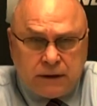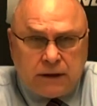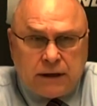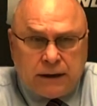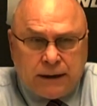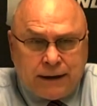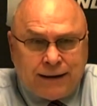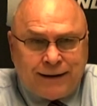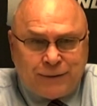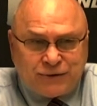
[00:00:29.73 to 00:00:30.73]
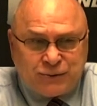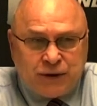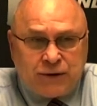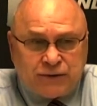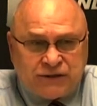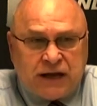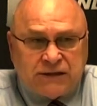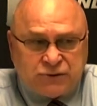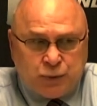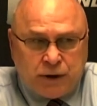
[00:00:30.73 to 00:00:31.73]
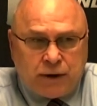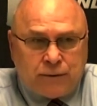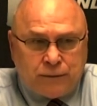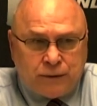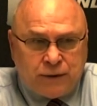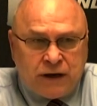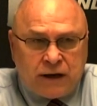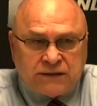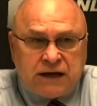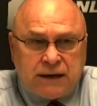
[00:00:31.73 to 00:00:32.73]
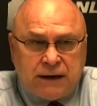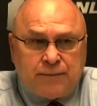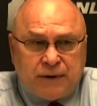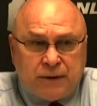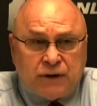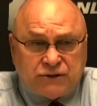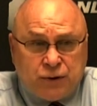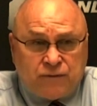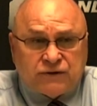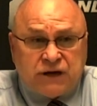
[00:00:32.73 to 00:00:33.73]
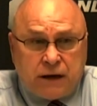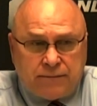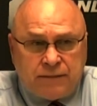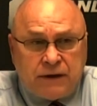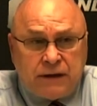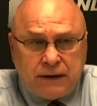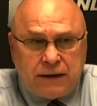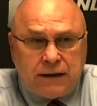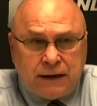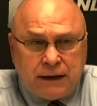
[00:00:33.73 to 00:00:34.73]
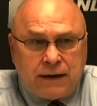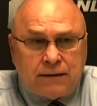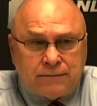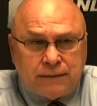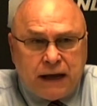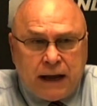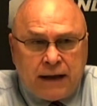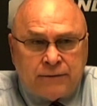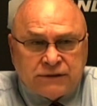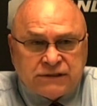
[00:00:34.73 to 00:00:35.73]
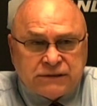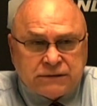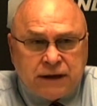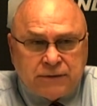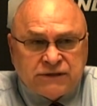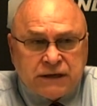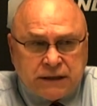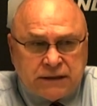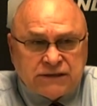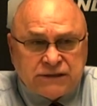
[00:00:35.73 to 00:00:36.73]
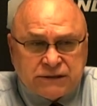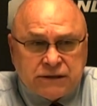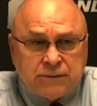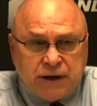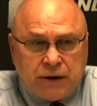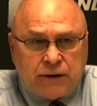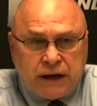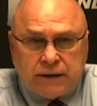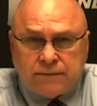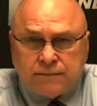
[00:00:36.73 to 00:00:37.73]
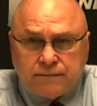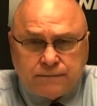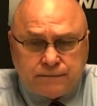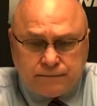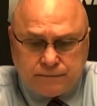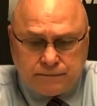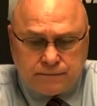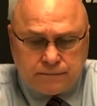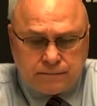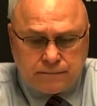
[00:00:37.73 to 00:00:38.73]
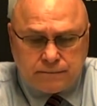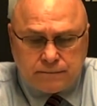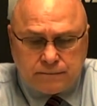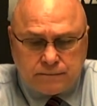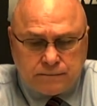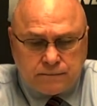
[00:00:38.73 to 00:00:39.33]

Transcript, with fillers: Uh, it was one of those nights where when we got it tied up and it went to overtime, uh, I was I was thinking this is going to be our night. Neil Best Newsday.